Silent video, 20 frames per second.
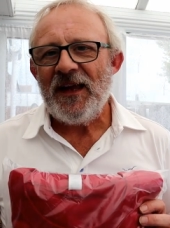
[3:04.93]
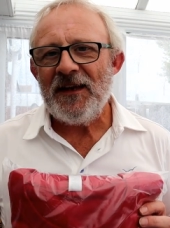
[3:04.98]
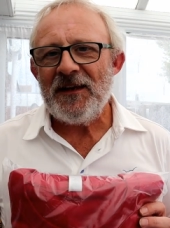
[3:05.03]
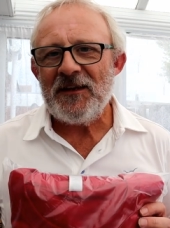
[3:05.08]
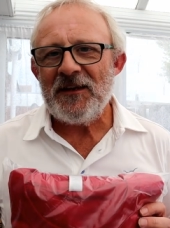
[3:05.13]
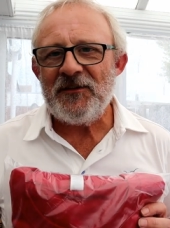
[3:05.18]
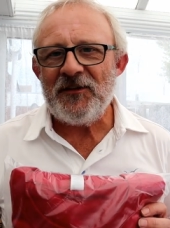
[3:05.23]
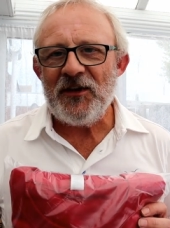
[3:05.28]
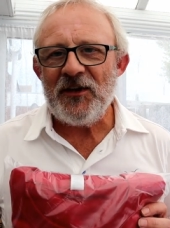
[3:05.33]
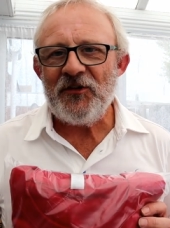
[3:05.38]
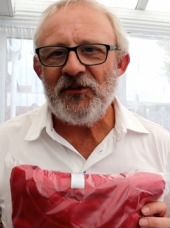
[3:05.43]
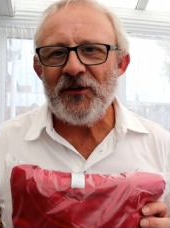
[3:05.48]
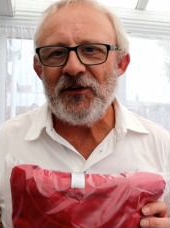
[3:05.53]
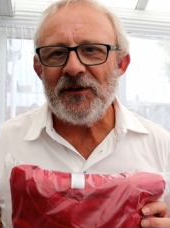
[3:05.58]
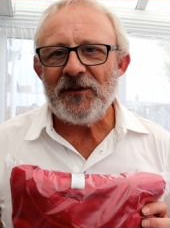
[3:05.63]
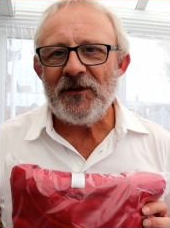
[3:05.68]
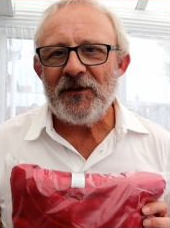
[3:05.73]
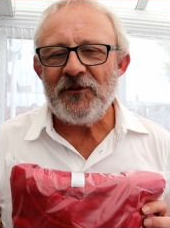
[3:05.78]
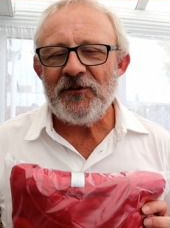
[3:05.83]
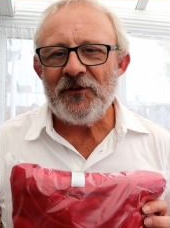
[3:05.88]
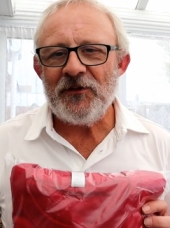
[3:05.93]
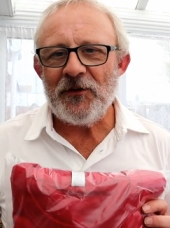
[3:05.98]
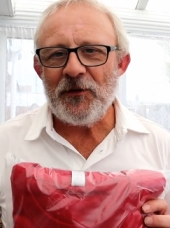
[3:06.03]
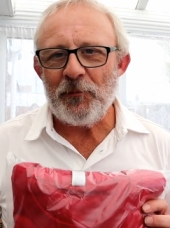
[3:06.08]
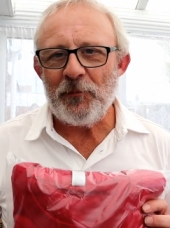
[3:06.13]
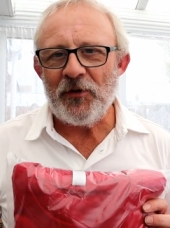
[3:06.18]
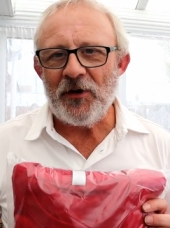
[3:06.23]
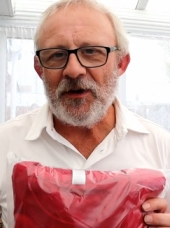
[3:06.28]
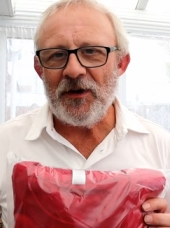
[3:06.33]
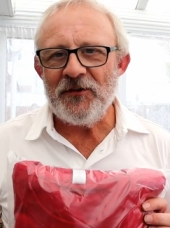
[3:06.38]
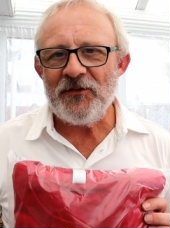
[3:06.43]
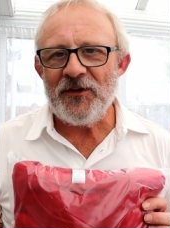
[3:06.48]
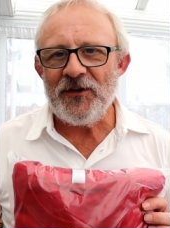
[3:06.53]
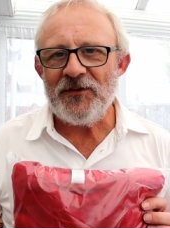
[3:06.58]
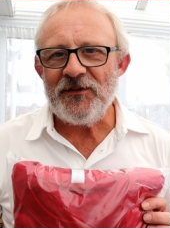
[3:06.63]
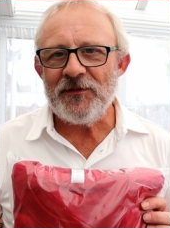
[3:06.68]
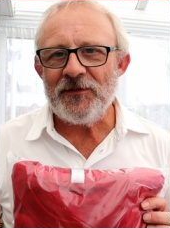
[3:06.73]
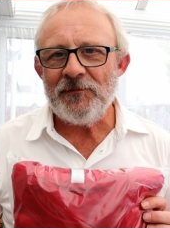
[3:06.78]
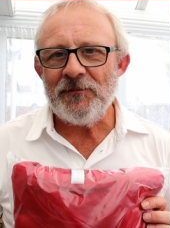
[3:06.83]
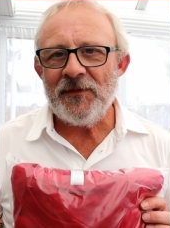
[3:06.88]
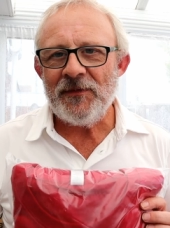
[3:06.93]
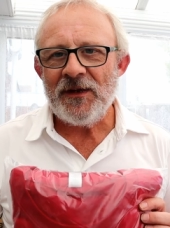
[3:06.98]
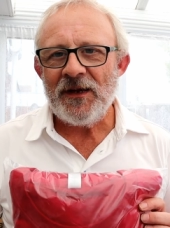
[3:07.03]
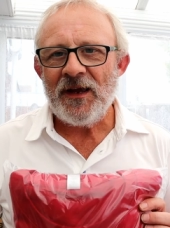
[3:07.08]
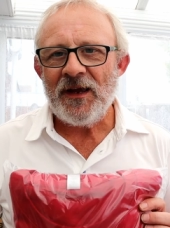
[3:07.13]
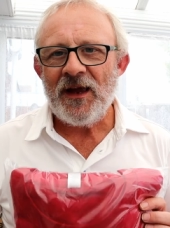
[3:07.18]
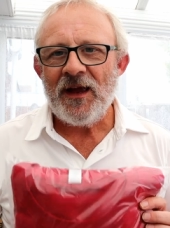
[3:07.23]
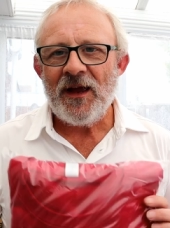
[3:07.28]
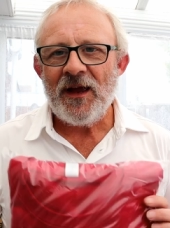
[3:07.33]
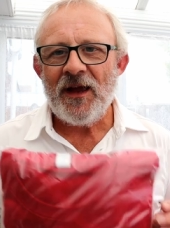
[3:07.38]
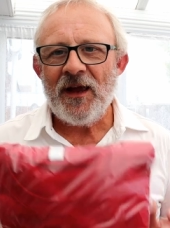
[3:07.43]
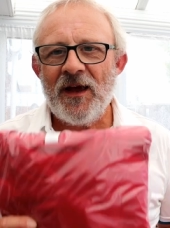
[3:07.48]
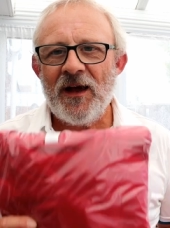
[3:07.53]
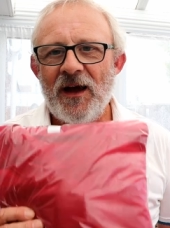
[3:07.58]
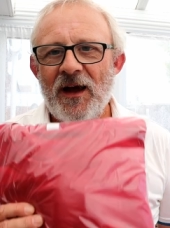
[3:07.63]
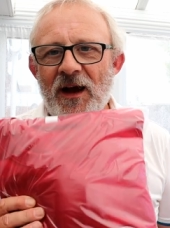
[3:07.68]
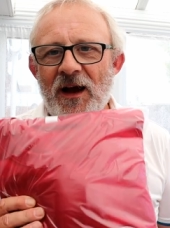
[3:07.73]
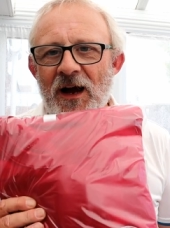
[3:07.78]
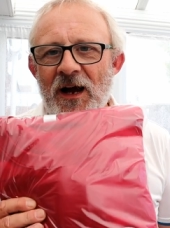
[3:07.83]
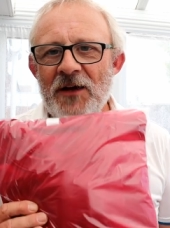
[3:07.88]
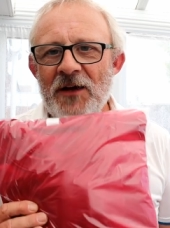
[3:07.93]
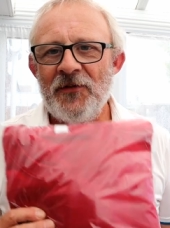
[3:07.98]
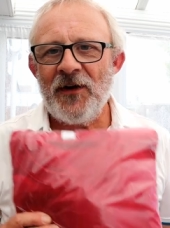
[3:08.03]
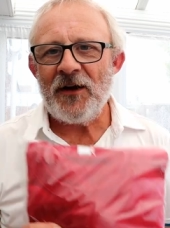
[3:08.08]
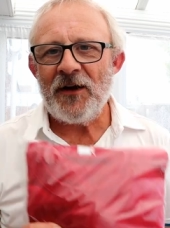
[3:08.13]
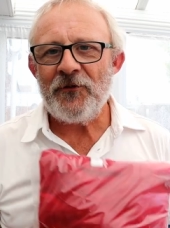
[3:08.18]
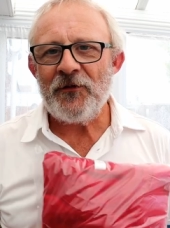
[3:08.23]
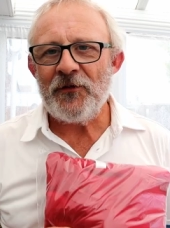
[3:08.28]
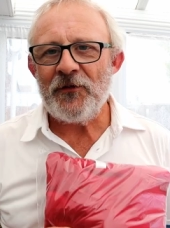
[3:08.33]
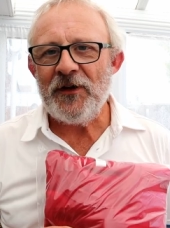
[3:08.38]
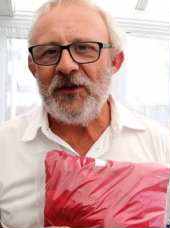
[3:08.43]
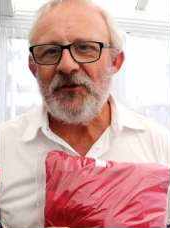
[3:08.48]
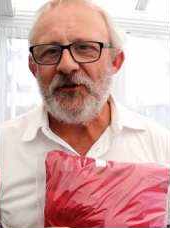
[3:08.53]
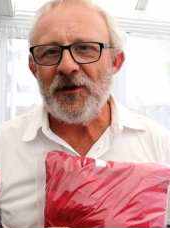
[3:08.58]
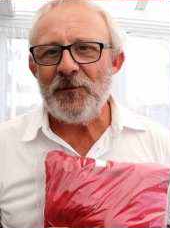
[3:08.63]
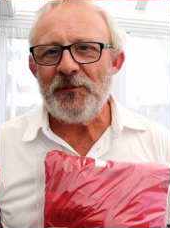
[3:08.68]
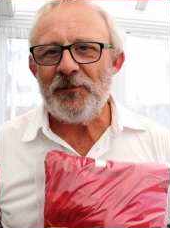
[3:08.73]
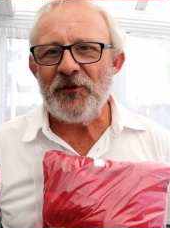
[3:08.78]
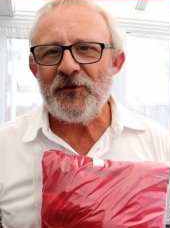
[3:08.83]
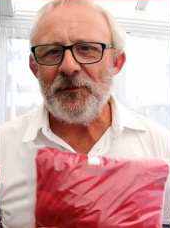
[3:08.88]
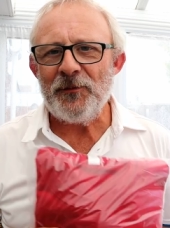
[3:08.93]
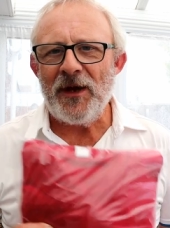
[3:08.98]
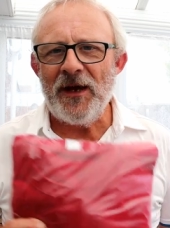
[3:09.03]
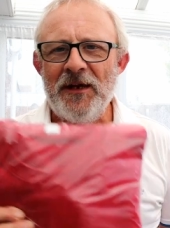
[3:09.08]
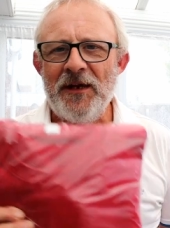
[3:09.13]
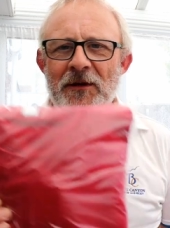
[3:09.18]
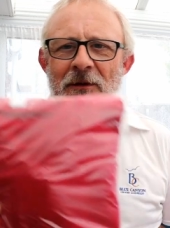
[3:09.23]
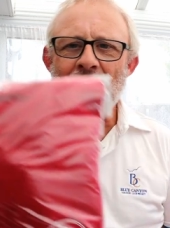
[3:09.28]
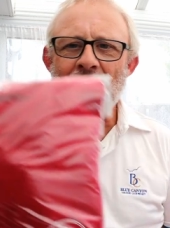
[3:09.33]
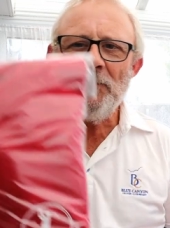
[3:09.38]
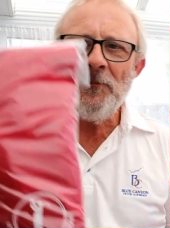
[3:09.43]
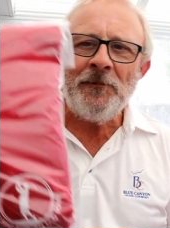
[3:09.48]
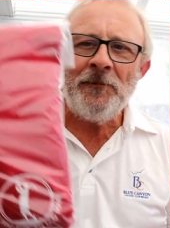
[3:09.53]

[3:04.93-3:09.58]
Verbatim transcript: In addition to the prizes, I've had three jumpers made.